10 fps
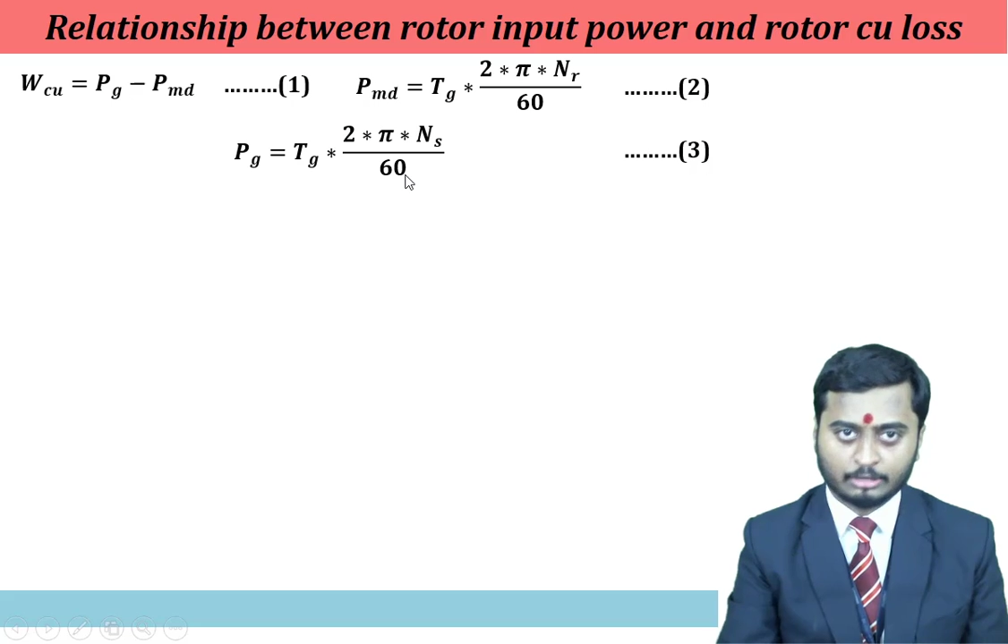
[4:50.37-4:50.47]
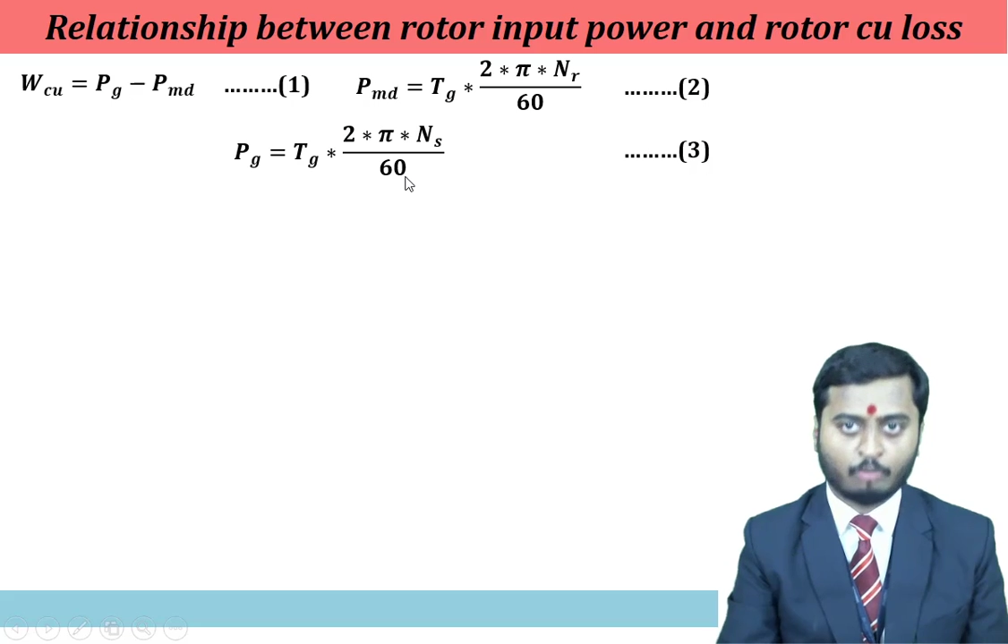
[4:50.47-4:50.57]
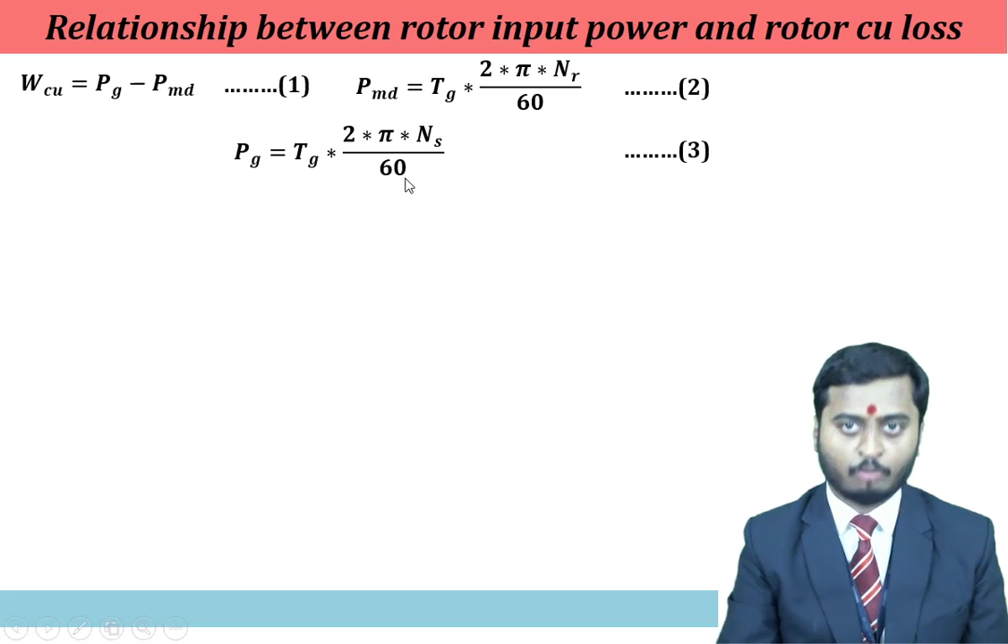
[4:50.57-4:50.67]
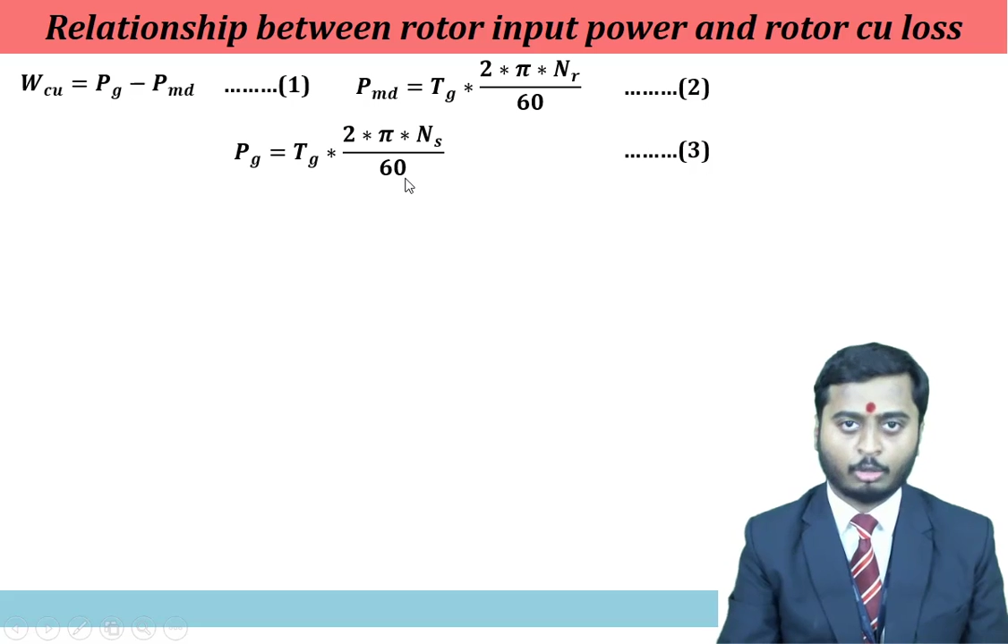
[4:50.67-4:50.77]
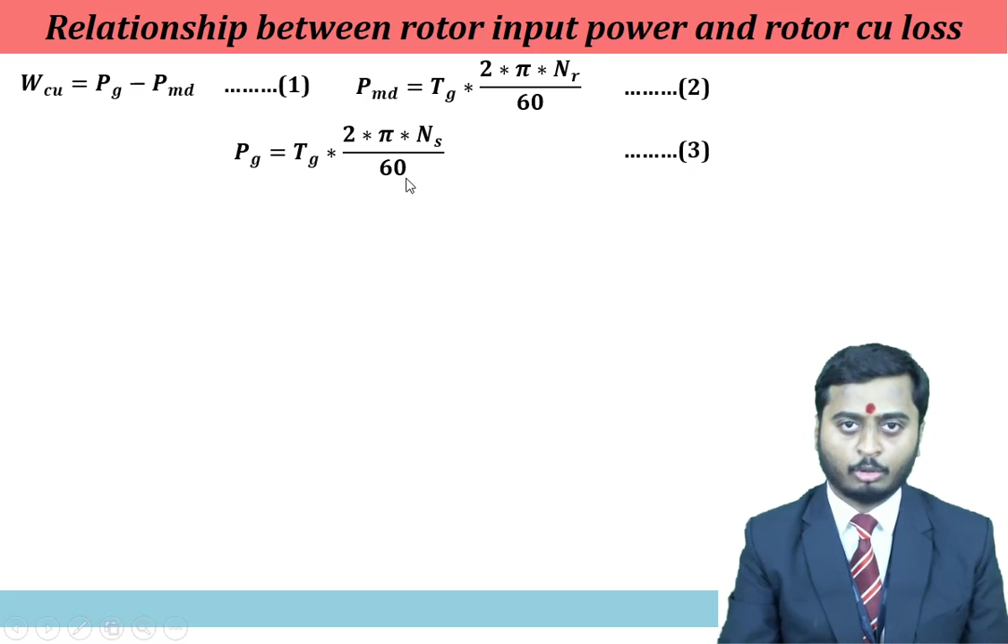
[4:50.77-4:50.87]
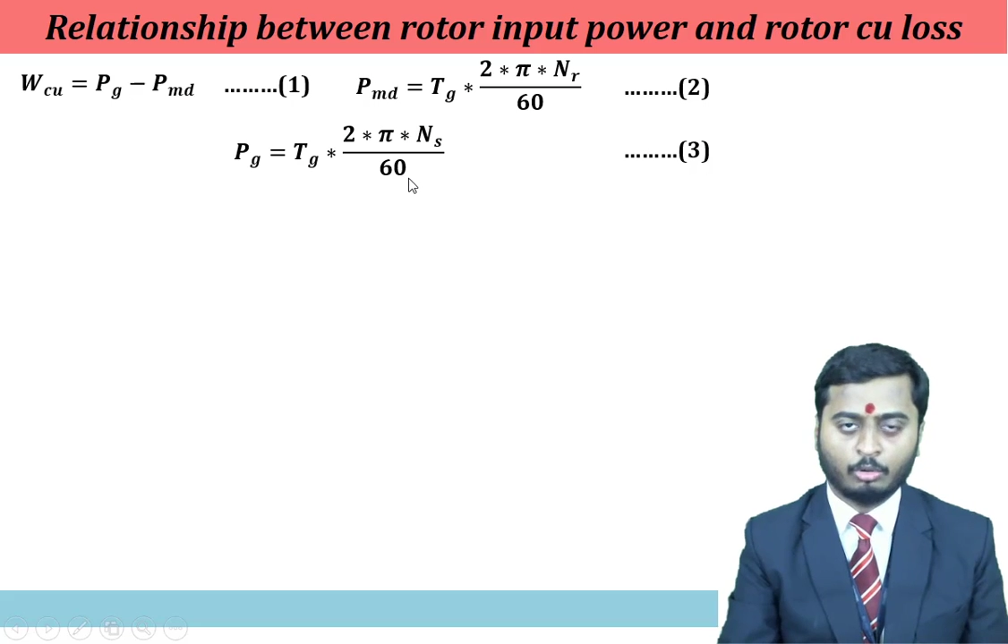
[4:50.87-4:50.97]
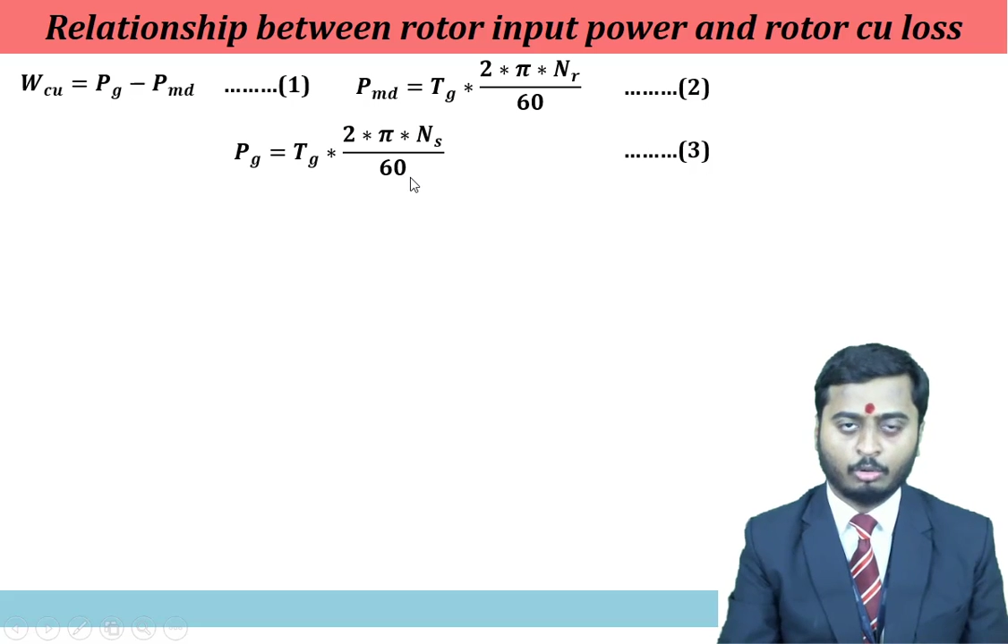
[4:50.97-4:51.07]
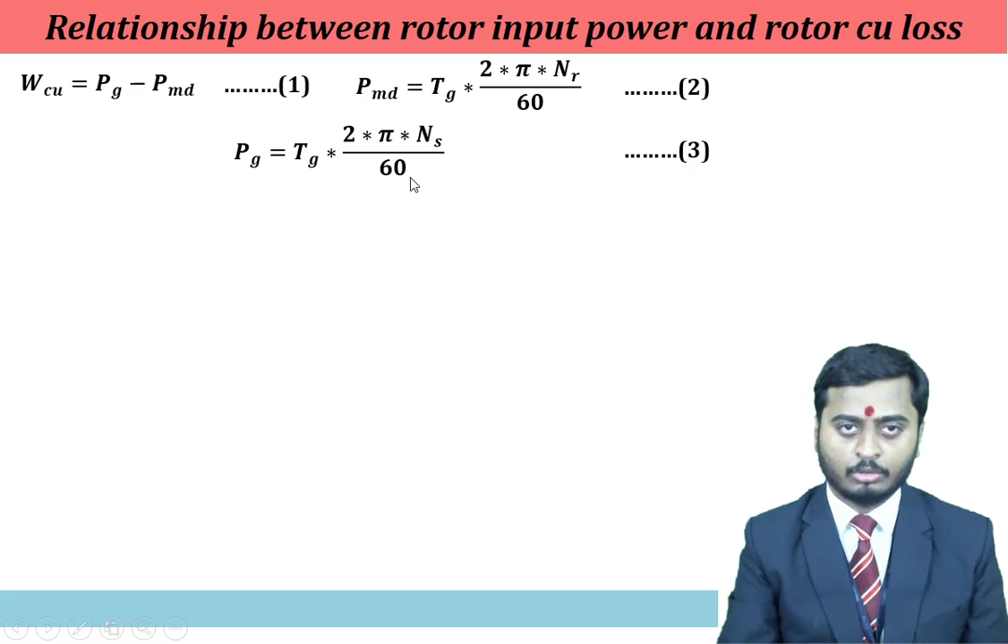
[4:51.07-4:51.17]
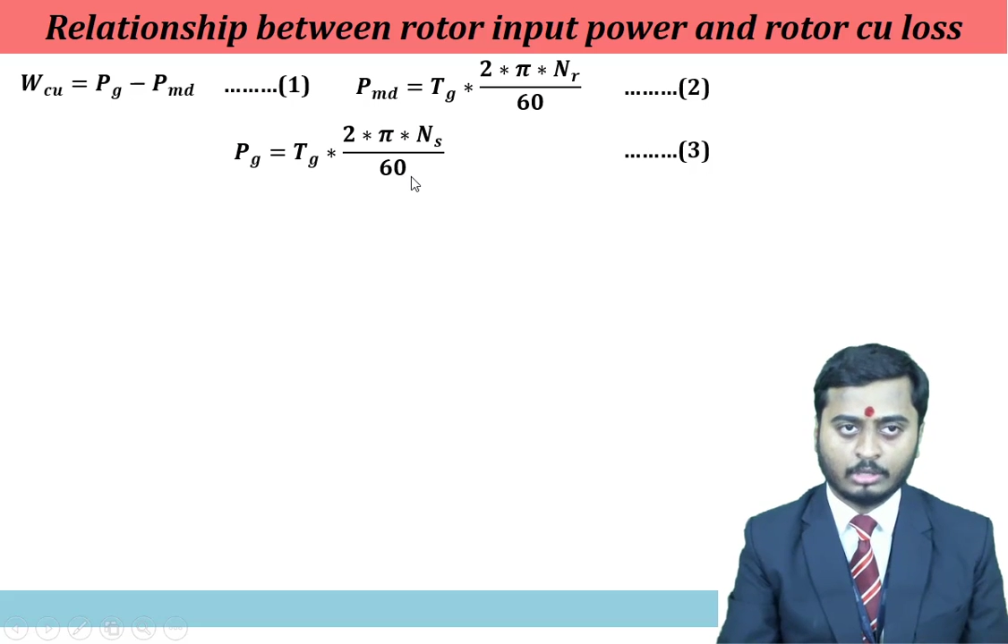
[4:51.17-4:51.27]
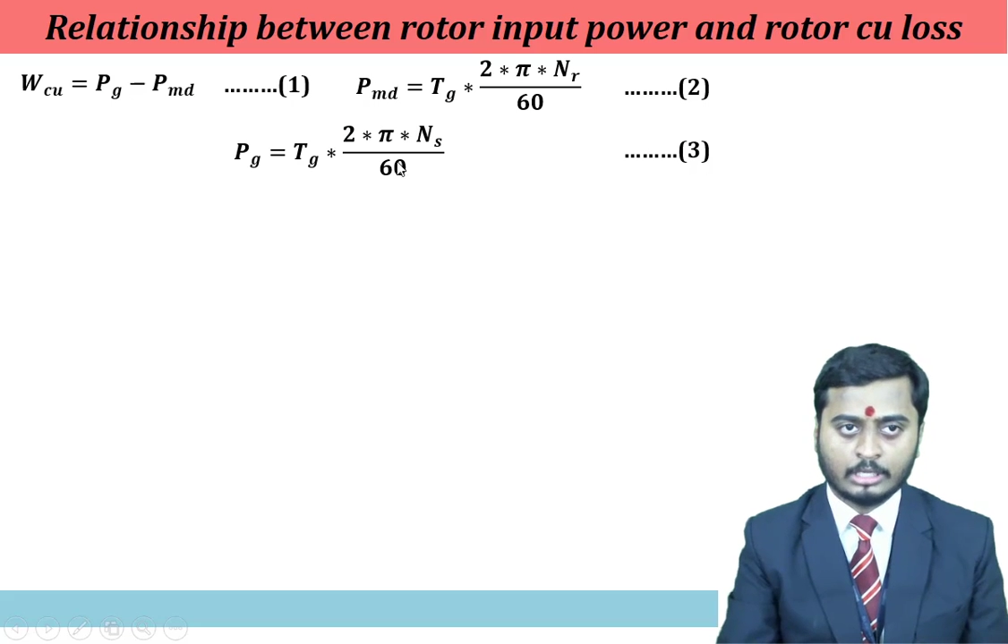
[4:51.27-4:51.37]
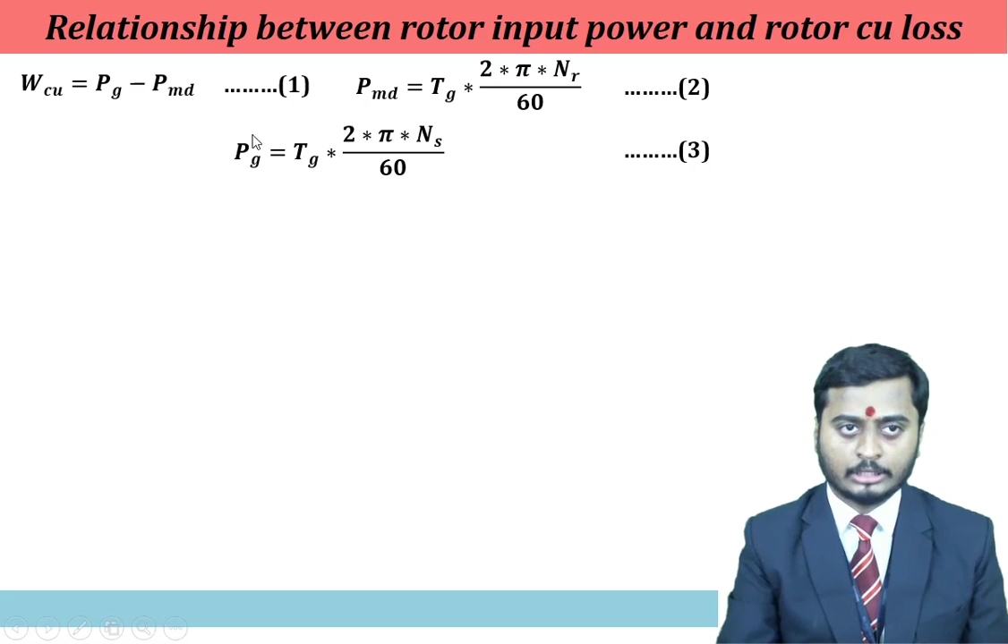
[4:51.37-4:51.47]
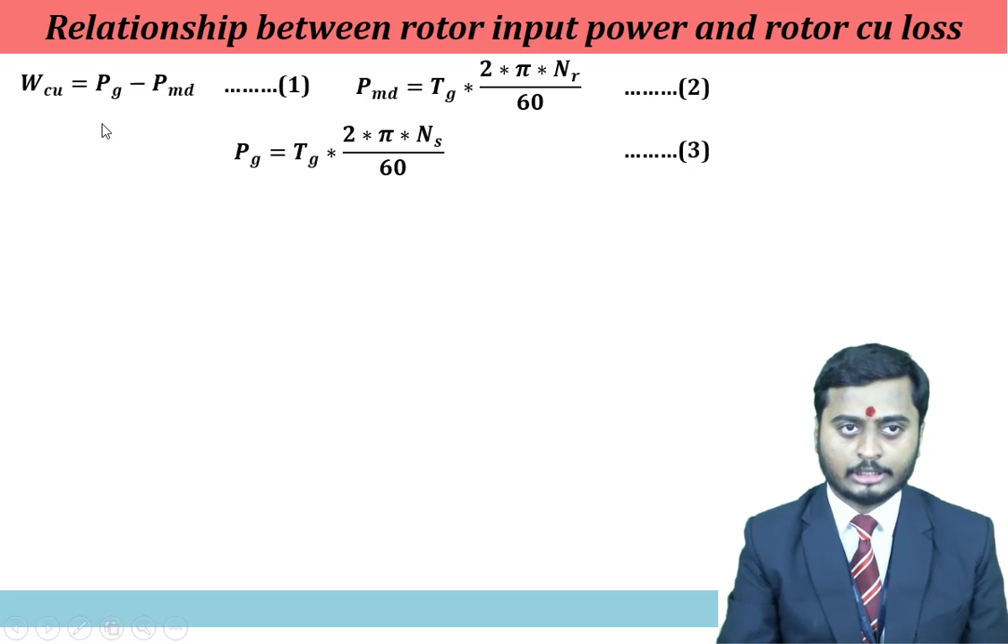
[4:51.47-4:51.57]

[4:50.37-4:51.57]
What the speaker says: Now what to do?